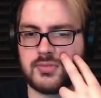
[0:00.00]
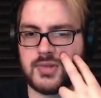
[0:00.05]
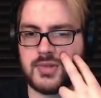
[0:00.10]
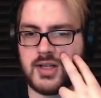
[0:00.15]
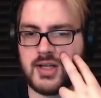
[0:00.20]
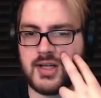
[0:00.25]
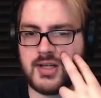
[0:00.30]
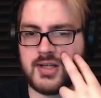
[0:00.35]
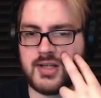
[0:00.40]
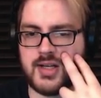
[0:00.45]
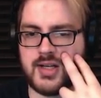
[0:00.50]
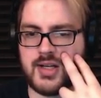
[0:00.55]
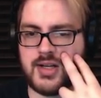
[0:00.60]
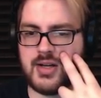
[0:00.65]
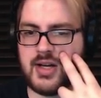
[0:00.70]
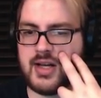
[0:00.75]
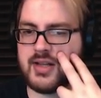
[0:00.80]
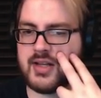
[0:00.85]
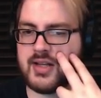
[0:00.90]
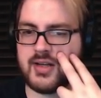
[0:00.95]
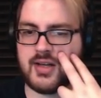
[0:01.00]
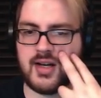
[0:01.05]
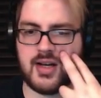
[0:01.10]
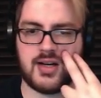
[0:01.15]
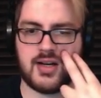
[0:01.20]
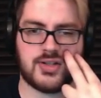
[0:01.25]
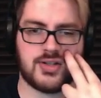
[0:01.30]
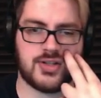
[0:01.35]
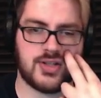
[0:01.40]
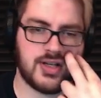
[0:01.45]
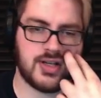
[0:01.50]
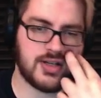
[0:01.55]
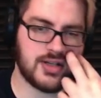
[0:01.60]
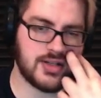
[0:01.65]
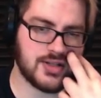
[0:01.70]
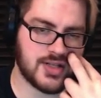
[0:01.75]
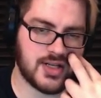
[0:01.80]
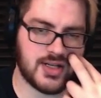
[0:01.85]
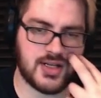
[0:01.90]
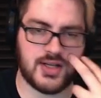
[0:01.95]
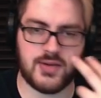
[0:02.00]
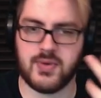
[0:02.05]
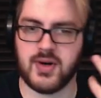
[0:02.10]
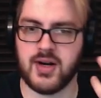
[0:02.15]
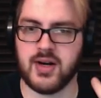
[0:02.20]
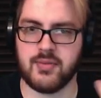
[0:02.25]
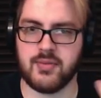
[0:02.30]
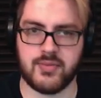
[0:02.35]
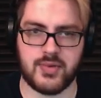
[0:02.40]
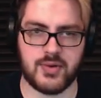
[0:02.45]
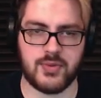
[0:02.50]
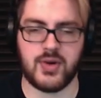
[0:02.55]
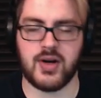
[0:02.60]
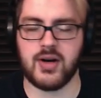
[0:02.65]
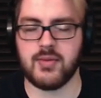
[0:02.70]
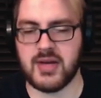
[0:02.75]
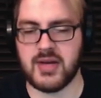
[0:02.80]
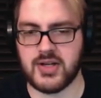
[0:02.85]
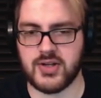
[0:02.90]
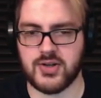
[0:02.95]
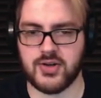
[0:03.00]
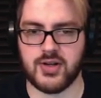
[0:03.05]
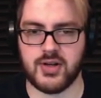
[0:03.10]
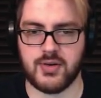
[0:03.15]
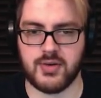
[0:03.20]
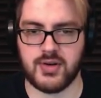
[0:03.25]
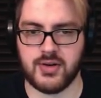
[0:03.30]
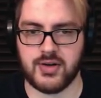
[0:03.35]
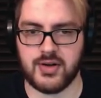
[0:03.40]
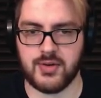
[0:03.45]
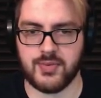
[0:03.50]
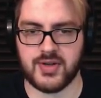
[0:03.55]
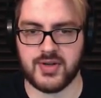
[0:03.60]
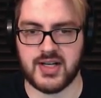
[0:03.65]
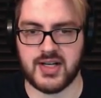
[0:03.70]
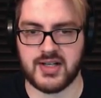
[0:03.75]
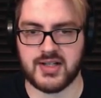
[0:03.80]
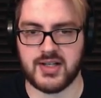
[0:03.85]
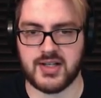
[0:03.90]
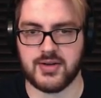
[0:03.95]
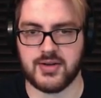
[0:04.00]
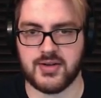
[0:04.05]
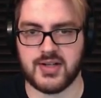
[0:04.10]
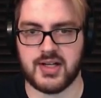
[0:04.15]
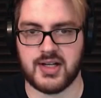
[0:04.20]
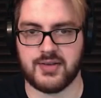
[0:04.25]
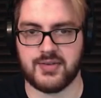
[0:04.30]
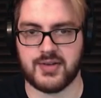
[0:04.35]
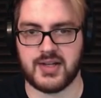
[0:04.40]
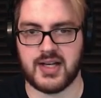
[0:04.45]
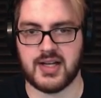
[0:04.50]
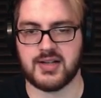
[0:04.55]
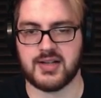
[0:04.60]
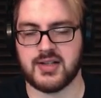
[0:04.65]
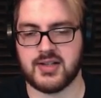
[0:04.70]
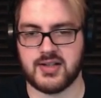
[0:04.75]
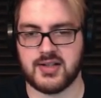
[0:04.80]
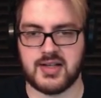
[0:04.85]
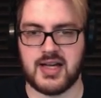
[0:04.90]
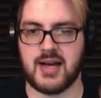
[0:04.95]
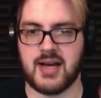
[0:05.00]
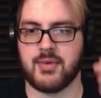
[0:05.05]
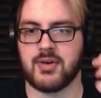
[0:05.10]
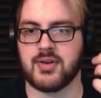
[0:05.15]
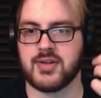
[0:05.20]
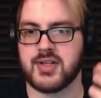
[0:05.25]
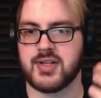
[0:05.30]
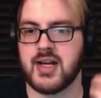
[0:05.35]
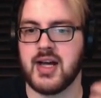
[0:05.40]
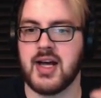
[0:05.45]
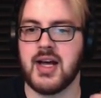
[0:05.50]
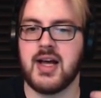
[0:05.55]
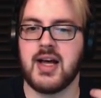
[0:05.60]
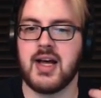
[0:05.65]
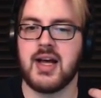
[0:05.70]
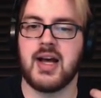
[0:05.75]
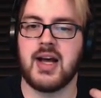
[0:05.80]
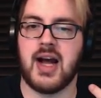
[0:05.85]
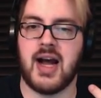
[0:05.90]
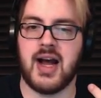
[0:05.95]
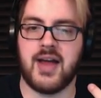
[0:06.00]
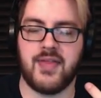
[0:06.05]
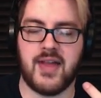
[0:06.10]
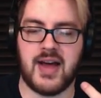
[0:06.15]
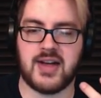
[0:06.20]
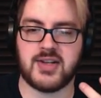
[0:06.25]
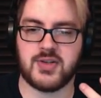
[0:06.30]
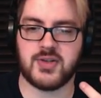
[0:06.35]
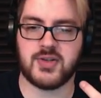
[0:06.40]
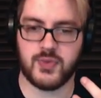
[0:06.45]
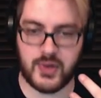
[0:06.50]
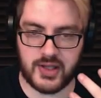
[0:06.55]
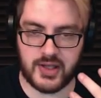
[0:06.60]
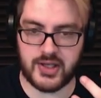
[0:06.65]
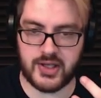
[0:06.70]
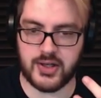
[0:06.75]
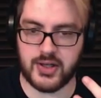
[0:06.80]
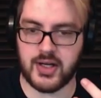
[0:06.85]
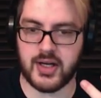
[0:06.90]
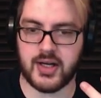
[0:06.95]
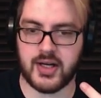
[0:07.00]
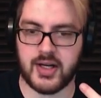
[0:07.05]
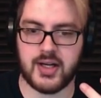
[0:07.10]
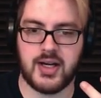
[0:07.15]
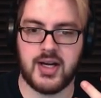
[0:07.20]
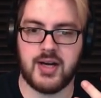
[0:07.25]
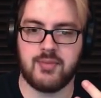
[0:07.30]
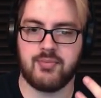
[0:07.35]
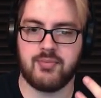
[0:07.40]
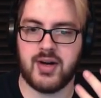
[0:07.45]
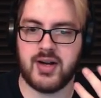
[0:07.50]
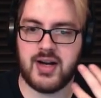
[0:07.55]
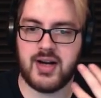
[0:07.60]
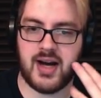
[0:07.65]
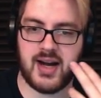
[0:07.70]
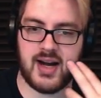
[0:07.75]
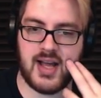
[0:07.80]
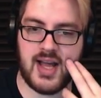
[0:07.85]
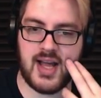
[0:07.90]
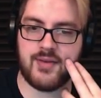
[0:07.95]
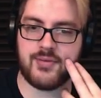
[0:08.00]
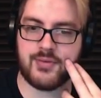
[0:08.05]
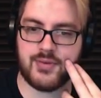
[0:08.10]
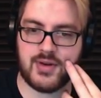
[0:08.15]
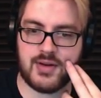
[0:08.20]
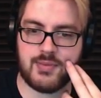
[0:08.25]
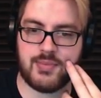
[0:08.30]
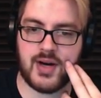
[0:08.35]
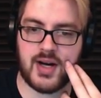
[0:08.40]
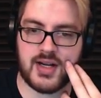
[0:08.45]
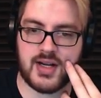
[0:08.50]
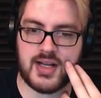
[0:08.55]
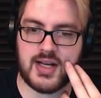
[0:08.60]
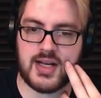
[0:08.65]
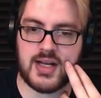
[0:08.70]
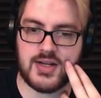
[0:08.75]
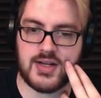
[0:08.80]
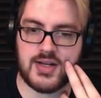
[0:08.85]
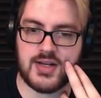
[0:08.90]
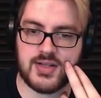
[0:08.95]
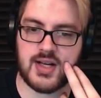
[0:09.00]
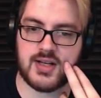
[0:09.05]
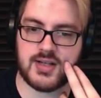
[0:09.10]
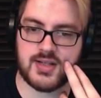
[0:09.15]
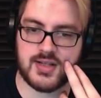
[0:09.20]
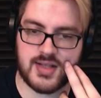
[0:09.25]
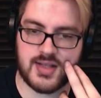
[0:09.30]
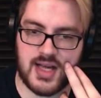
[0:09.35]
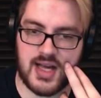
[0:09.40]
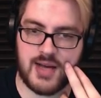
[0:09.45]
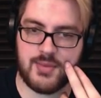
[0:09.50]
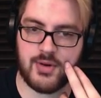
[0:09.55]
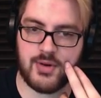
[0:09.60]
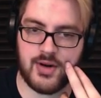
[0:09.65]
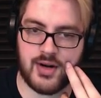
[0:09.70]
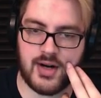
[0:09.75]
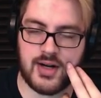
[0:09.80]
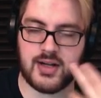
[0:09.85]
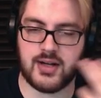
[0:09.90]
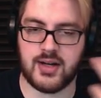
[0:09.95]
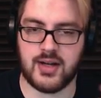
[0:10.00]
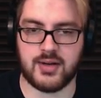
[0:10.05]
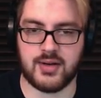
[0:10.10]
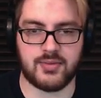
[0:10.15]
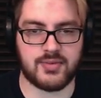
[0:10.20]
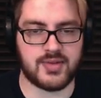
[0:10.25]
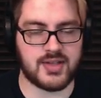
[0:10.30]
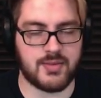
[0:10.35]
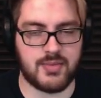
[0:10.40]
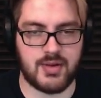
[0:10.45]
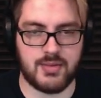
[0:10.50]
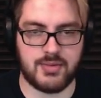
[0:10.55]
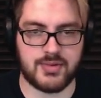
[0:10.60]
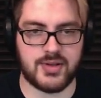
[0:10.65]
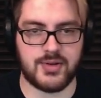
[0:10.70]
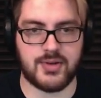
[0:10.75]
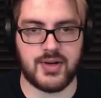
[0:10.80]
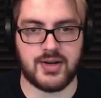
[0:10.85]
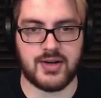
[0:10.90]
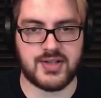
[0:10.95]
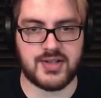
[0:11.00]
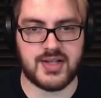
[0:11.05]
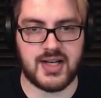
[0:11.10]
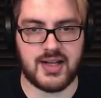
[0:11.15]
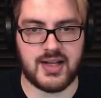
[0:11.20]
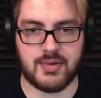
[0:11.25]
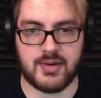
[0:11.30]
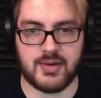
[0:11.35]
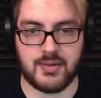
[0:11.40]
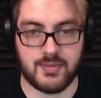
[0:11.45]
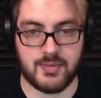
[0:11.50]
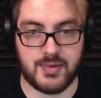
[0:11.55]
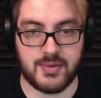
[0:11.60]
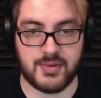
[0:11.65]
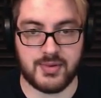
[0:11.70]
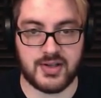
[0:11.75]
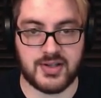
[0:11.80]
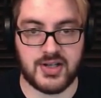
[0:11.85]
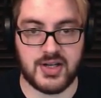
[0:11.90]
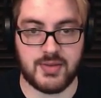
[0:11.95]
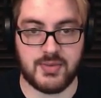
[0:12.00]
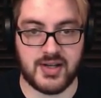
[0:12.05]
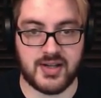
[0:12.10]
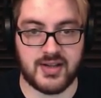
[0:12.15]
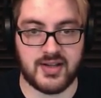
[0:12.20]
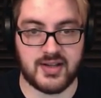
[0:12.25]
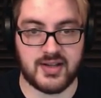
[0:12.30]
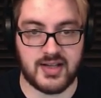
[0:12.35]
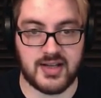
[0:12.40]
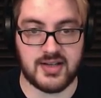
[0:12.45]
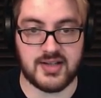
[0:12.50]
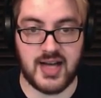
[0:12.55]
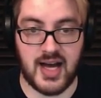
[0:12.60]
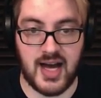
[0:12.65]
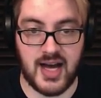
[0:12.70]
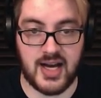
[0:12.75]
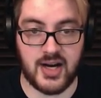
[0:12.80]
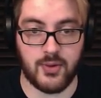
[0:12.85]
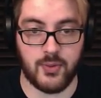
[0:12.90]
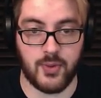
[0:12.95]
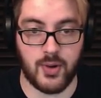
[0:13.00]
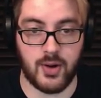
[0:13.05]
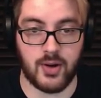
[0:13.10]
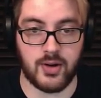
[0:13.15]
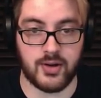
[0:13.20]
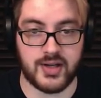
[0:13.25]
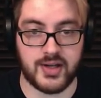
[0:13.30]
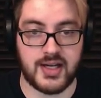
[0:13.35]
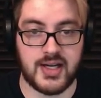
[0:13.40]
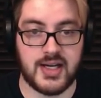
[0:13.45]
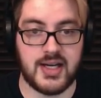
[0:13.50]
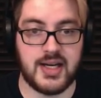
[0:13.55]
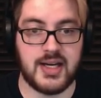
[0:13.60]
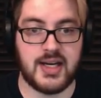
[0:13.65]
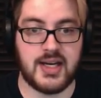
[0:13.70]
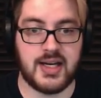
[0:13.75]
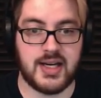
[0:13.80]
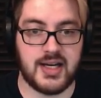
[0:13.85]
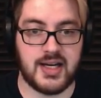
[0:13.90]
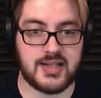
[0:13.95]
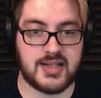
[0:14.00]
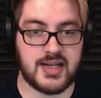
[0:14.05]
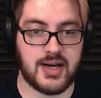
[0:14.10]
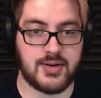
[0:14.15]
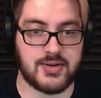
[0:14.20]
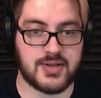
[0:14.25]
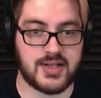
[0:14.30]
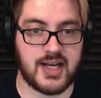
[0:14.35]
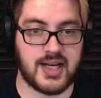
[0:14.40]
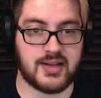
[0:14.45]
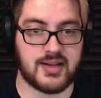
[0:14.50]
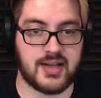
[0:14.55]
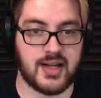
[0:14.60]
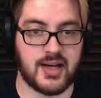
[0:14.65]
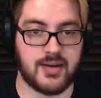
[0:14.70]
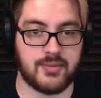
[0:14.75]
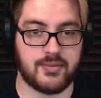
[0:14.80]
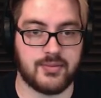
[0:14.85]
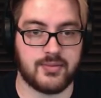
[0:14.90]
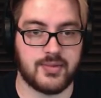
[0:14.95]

It's like you get that kind of shit, and it's like you want to make sure that you're protecting yourself against scammers, and that's really good. But not everybody is a scammer, and some people don't understand that. People legitimately think the entire world is out to get them.